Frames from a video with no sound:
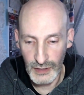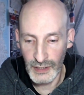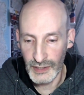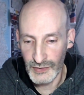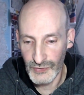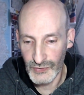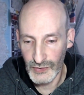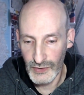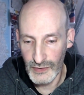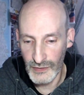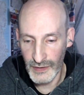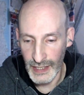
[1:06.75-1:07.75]
is
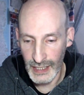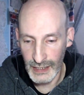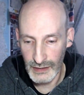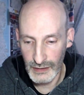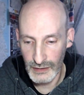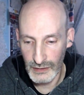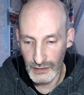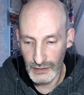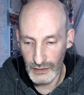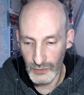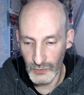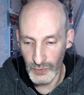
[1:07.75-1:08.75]
that
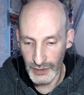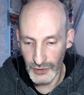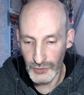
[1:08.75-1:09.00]
when